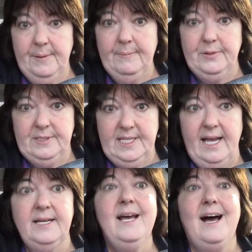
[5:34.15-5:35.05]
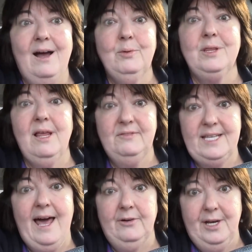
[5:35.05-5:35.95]
people said I would love
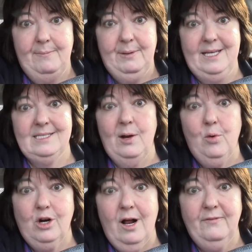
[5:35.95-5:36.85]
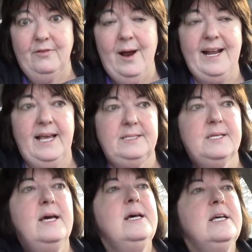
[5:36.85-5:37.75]
Saturday because I work on
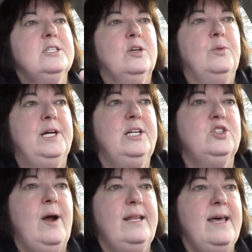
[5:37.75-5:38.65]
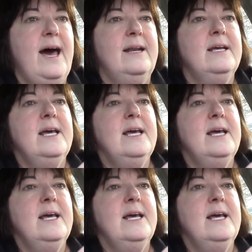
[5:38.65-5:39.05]
Fridays, so we're going to try that.